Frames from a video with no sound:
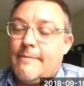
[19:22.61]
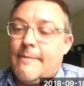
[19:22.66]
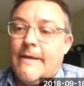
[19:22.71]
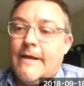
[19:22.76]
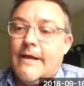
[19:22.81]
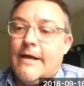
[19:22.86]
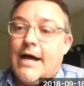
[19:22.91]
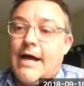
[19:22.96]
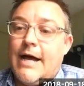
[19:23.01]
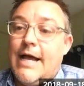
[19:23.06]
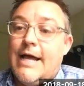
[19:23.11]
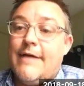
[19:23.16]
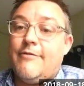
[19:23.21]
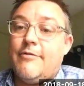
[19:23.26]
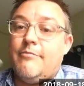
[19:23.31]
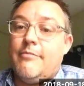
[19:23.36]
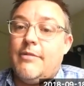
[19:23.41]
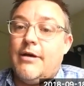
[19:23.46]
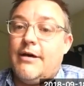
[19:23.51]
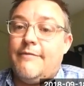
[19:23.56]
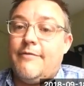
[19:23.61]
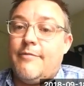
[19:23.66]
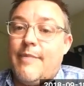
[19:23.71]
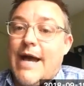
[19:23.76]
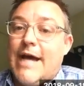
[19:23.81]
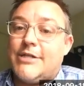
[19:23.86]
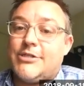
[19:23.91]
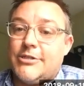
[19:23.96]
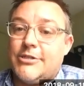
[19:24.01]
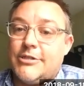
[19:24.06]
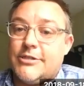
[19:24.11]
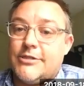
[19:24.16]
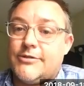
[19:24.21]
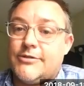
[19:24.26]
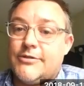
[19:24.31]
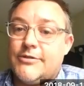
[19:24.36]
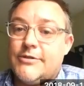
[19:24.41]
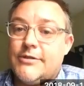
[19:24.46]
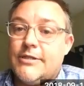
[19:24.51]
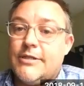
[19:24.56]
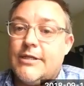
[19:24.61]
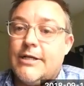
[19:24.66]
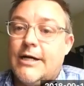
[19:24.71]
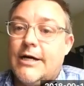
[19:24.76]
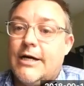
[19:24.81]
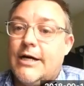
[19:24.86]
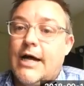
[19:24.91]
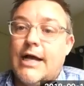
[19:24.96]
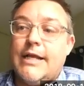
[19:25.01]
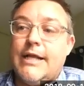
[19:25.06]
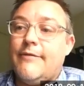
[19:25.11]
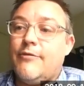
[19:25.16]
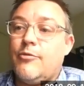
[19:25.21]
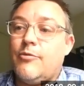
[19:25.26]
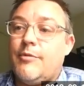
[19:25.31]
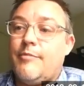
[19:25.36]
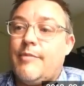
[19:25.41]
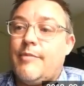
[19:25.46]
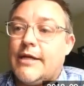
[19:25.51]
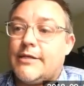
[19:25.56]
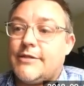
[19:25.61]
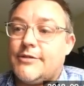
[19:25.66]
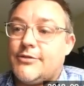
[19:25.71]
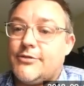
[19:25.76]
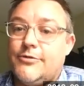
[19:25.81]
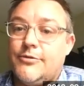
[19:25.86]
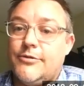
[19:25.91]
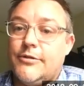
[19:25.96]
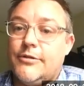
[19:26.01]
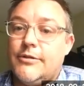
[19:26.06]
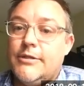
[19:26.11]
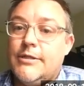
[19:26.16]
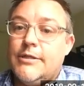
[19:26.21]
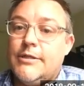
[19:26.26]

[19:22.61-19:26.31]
I have a bachelor's. I never went back to school.